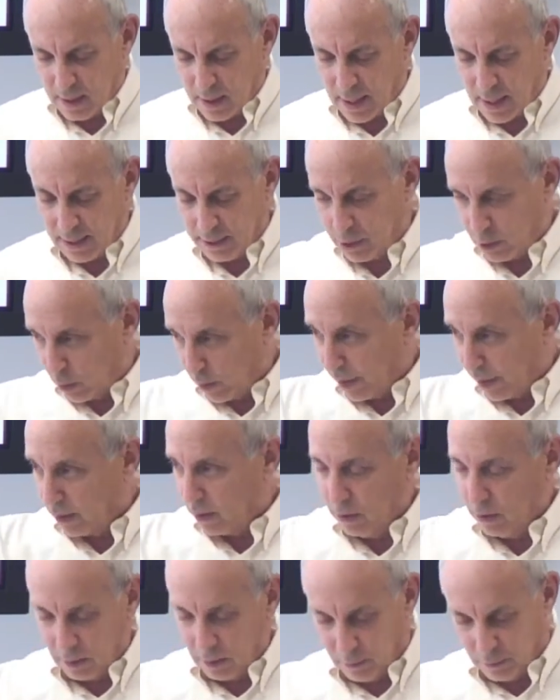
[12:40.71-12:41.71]
and it's
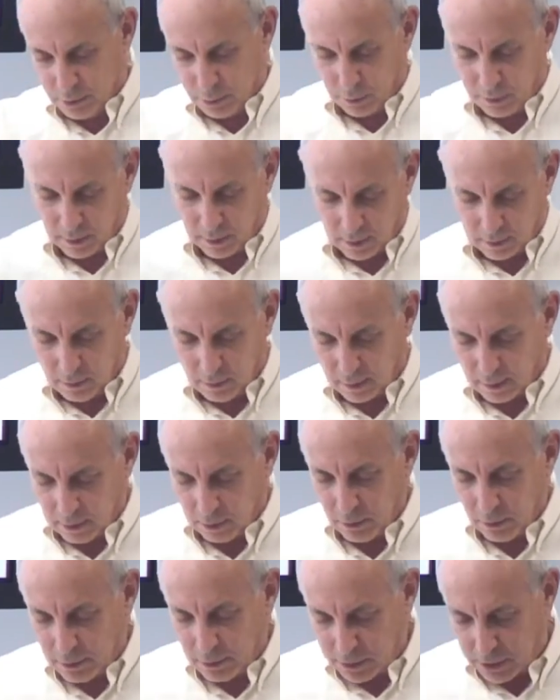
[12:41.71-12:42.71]
critical, and it was
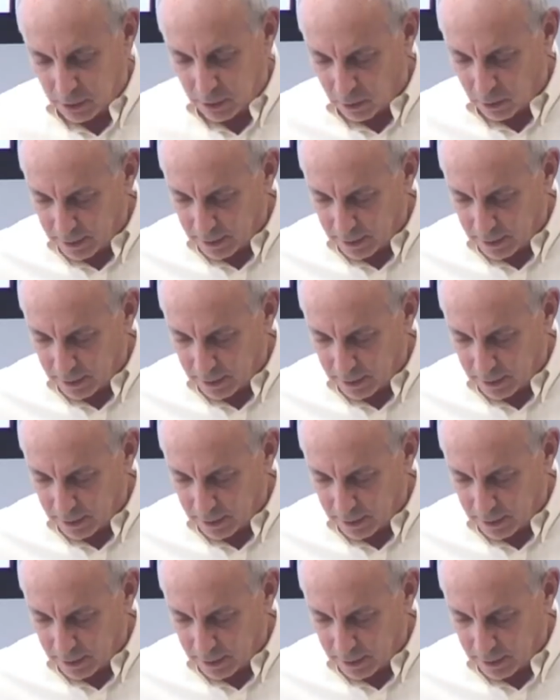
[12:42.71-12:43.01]
alluded to.